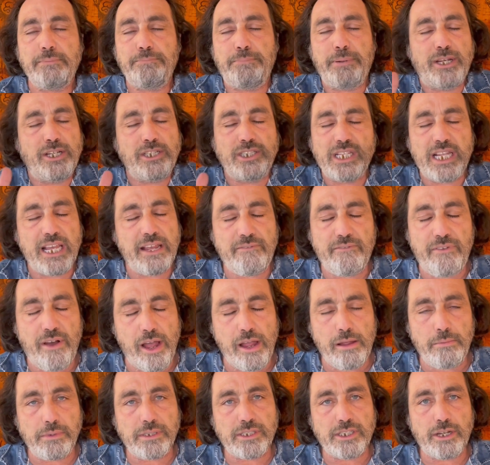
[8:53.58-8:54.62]
because the
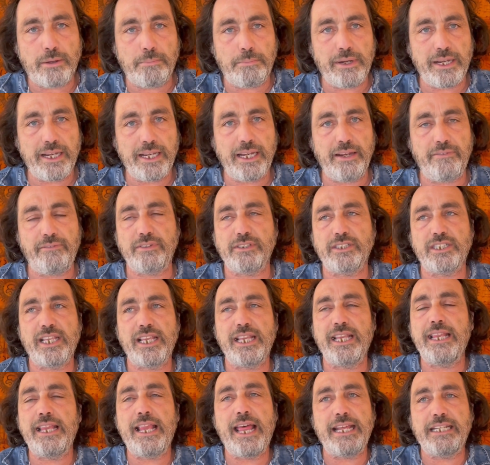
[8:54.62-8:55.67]
environment's completely different. So
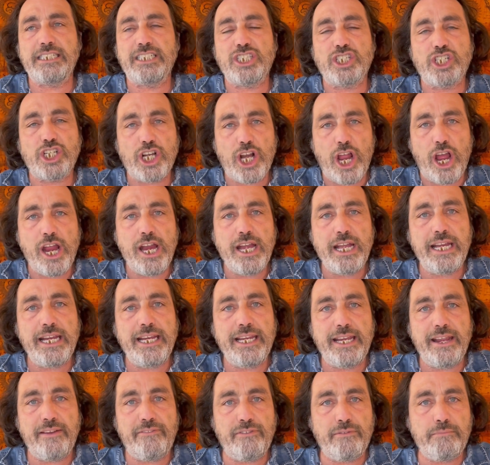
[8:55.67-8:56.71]
there's slightly
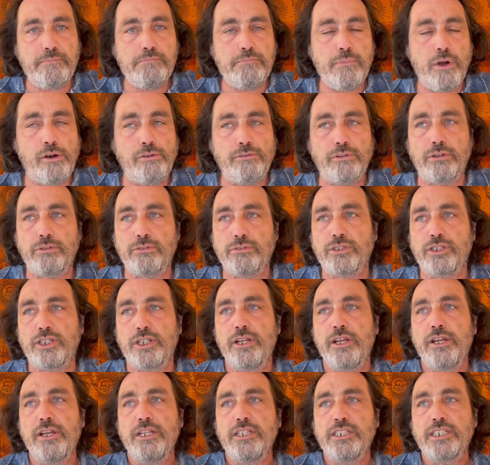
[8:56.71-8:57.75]
different morals.
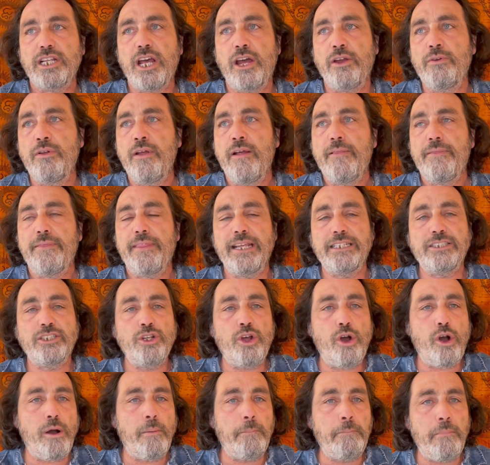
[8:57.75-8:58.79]
So there's
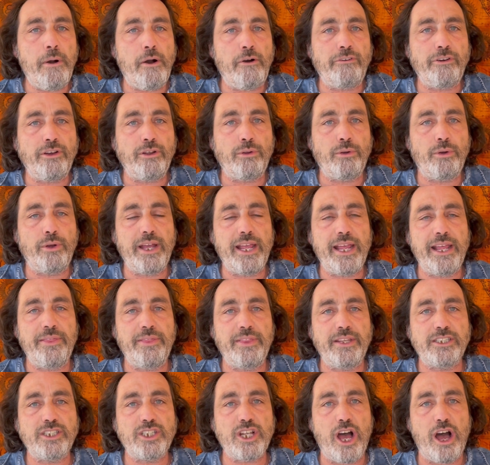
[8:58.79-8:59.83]
not a moral
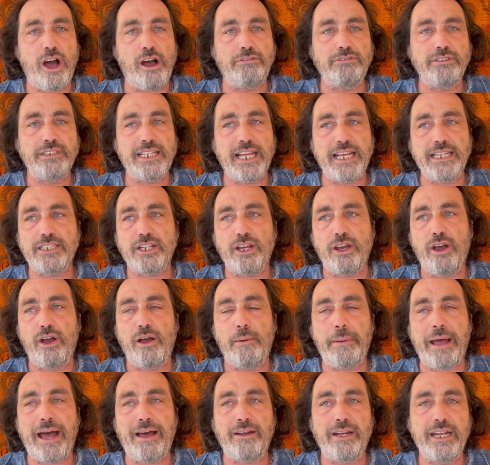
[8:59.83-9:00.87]
in the Sahara Desert
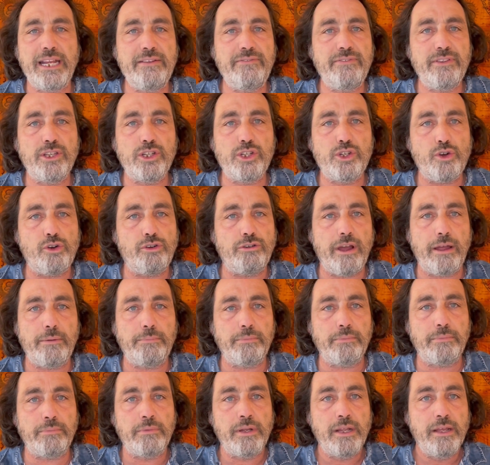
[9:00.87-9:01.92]
about leaving the door
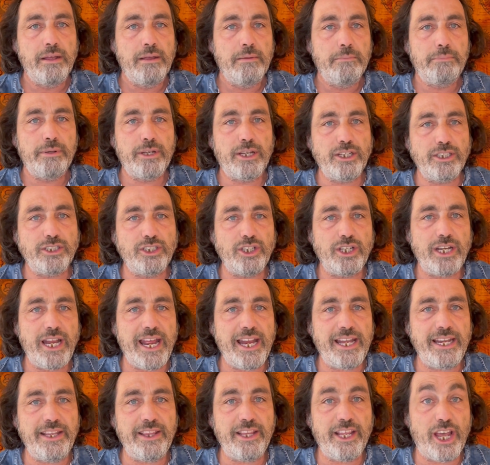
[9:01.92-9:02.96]
open because you're
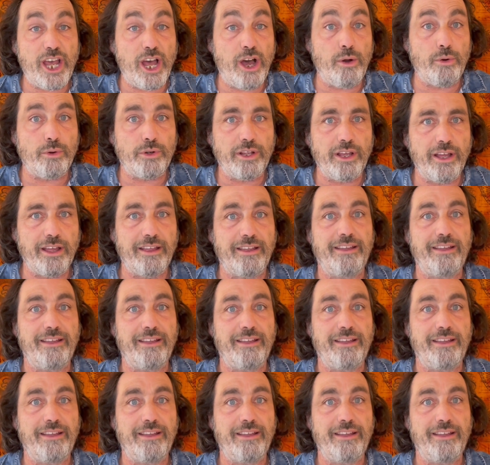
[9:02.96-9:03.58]
letting in the cold.